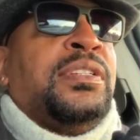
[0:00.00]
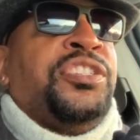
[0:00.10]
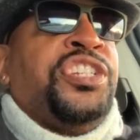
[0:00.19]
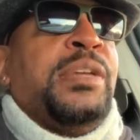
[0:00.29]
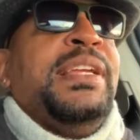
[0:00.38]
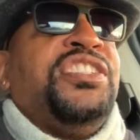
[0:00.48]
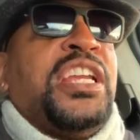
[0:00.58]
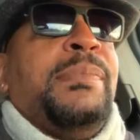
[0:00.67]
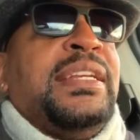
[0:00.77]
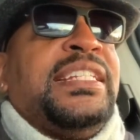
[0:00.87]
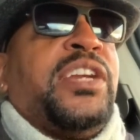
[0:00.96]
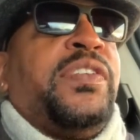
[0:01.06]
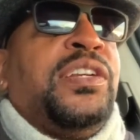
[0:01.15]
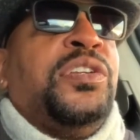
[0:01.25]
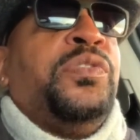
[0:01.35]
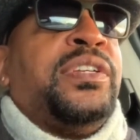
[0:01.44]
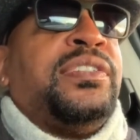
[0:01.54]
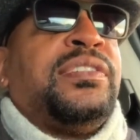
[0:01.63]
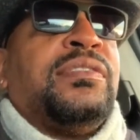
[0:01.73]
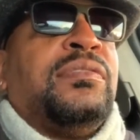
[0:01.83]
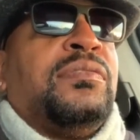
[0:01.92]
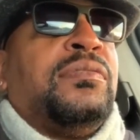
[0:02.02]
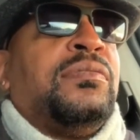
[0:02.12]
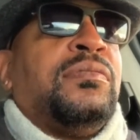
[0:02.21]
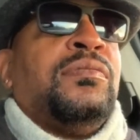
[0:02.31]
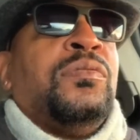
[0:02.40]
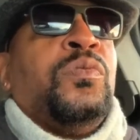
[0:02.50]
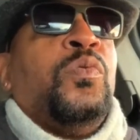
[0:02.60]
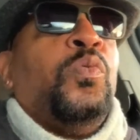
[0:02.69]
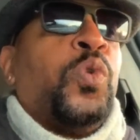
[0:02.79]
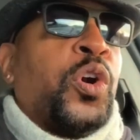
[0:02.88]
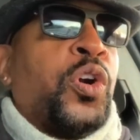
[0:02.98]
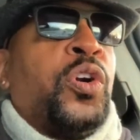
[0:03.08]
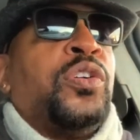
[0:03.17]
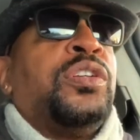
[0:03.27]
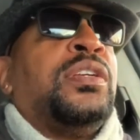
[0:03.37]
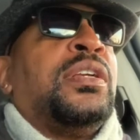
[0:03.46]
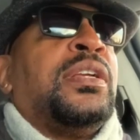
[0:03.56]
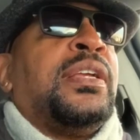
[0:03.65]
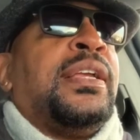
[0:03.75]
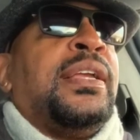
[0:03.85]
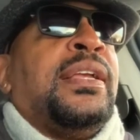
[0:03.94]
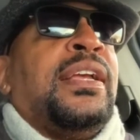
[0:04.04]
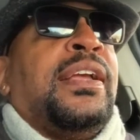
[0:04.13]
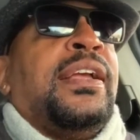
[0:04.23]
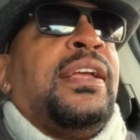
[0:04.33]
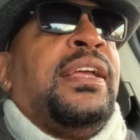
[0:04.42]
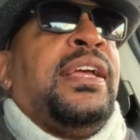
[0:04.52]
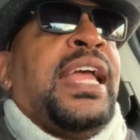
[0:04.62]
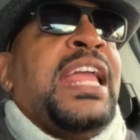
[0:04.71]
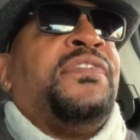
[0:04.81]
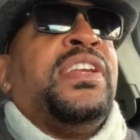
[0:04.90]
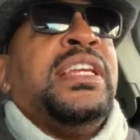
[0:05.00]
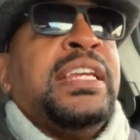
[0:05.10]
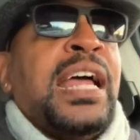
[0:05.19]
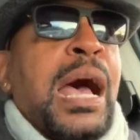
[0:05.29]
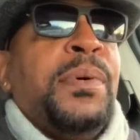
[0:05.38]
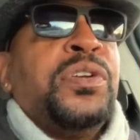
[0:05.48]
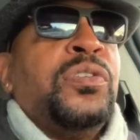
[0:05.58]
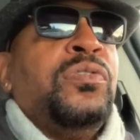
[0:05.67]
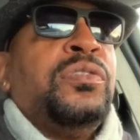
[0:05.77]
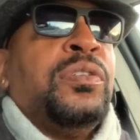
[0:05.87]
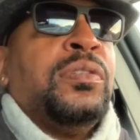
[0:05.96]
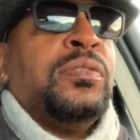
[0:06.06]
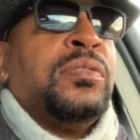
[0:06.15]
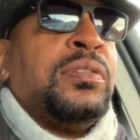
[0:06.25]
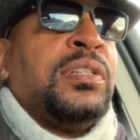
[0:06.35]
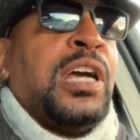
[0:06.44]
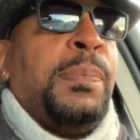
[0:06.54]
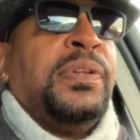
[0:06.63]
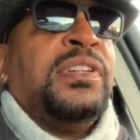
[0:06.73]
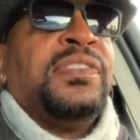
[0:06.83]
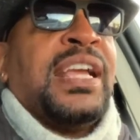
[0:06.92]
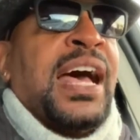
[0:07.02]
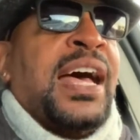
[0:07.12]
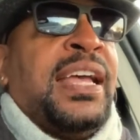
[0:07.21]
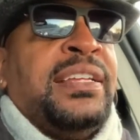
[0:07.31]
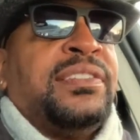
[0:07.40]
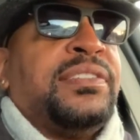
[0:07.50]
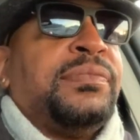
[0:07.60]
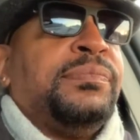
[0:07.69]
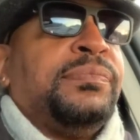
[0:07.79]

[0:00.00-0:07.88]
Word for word: Jimmy Jam and Terry Lewis were a phenomenal couple of guys